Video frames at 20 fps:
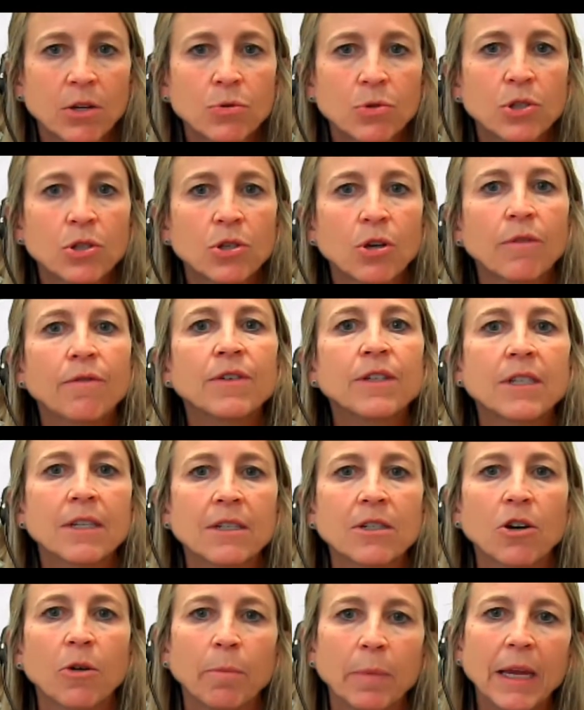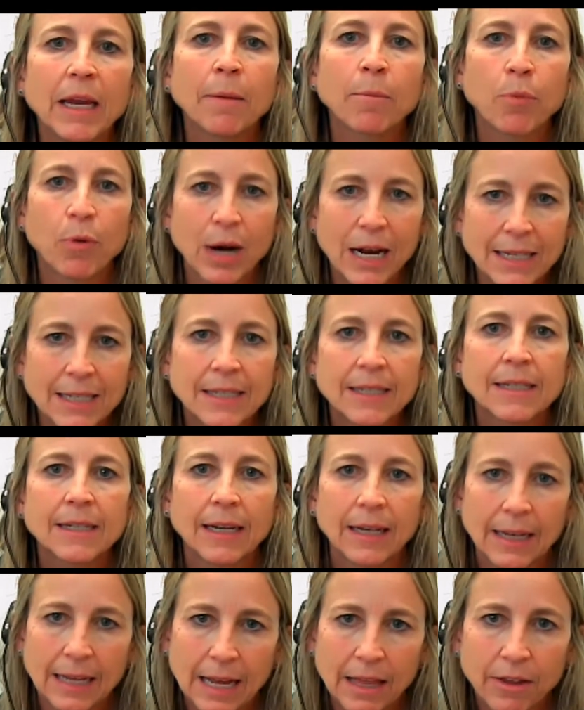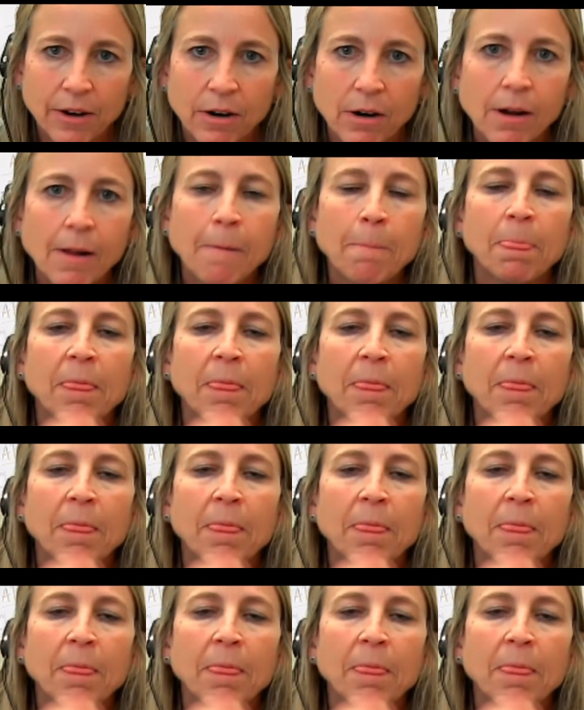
those surfaces are being pressed together.